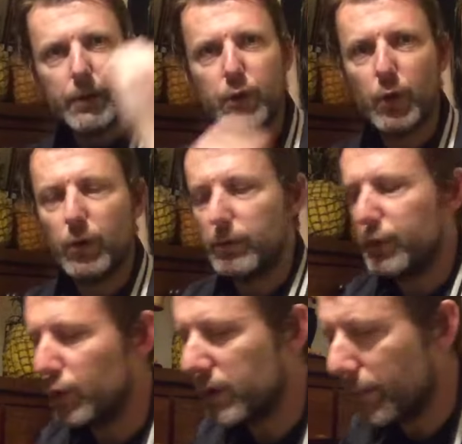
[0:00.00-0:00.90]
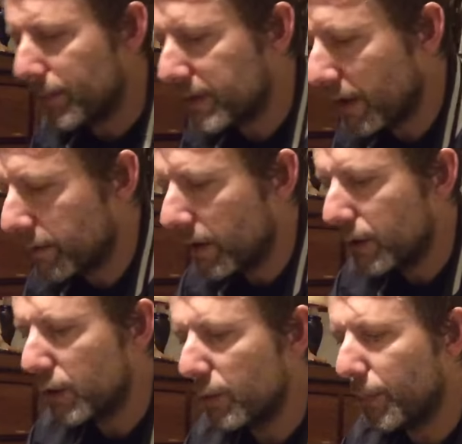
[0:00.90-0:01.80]
Short episode.
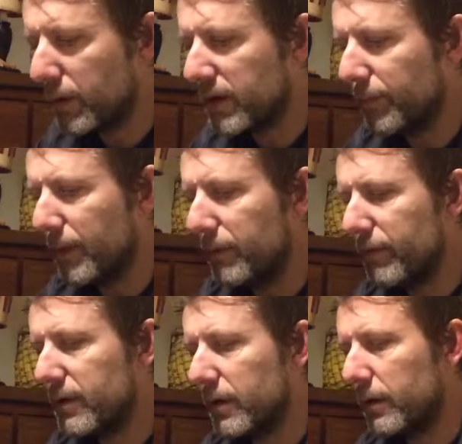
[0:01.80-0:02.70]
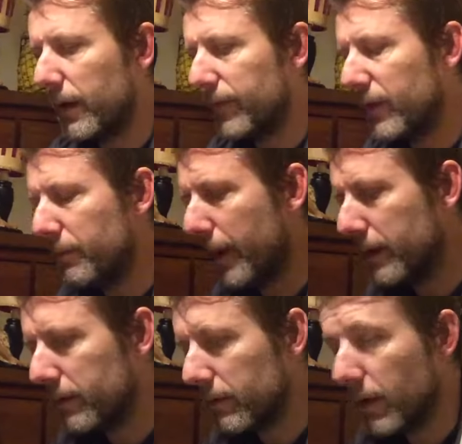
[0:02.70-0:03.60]
Two books have been returned after in back.